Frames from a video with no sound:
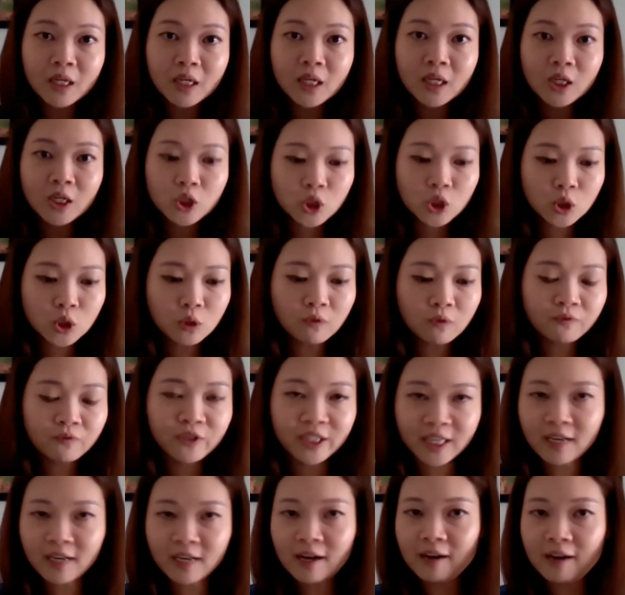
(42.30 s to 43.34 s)
So for
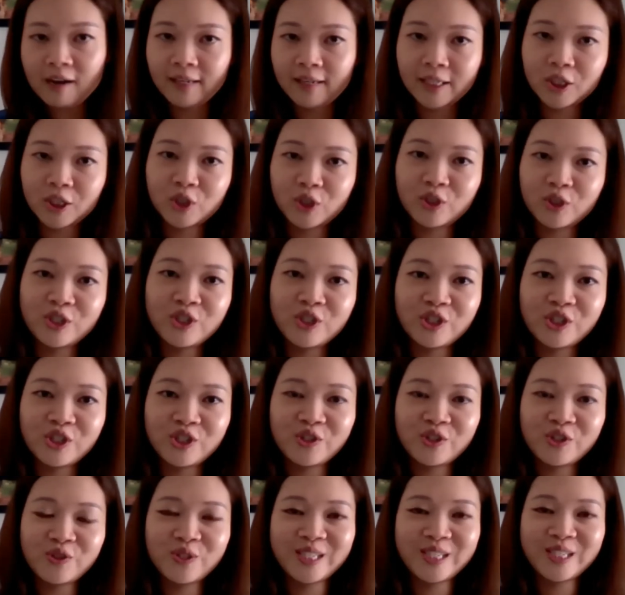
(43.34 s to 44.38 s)
now, I'd like to
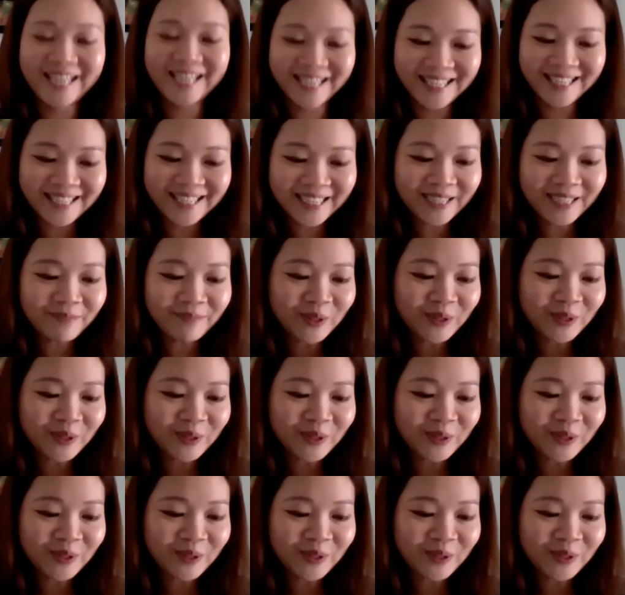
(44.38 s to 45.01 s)
introduce Ana.